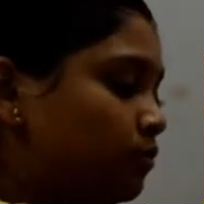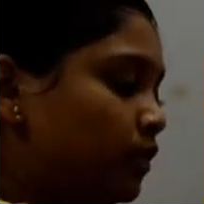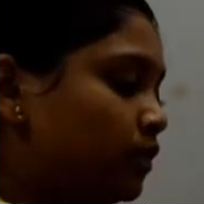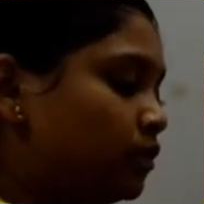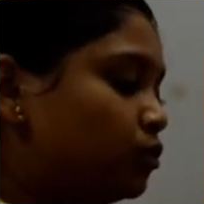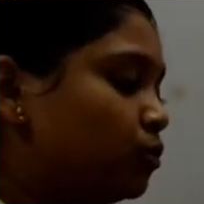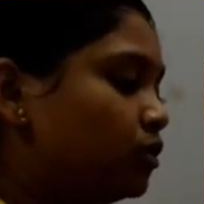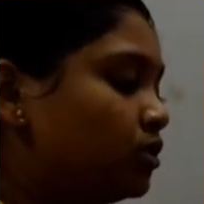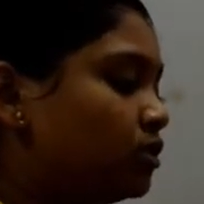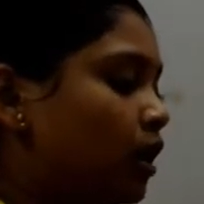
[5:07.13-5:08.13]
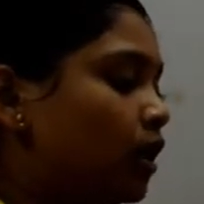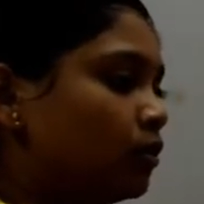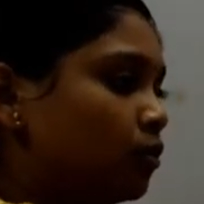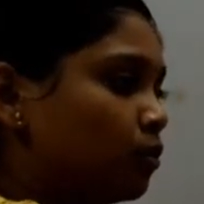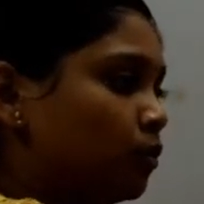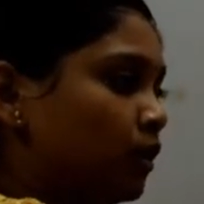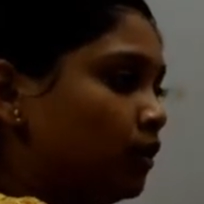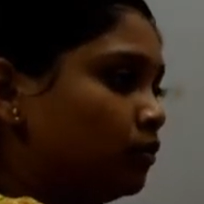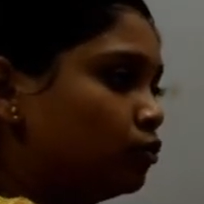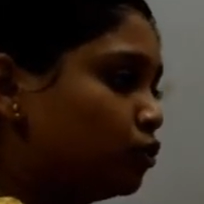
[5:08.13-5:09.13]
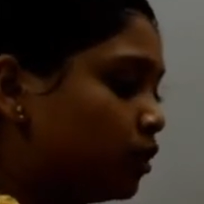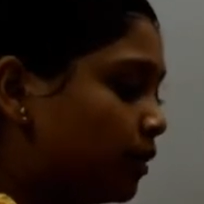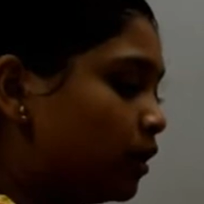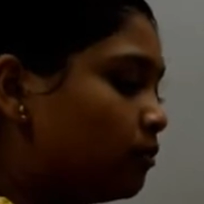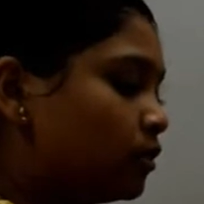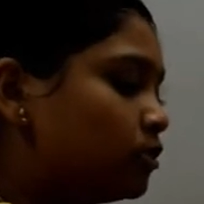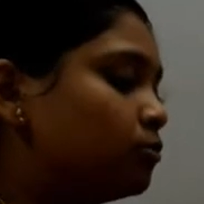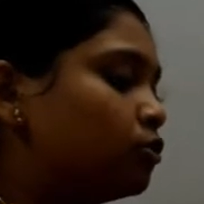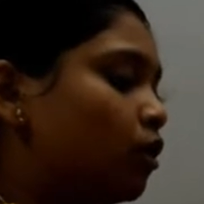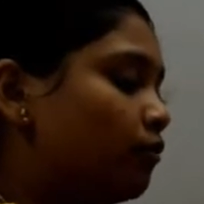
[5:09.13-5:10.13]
when the shoot start growing, shoot apical meristem is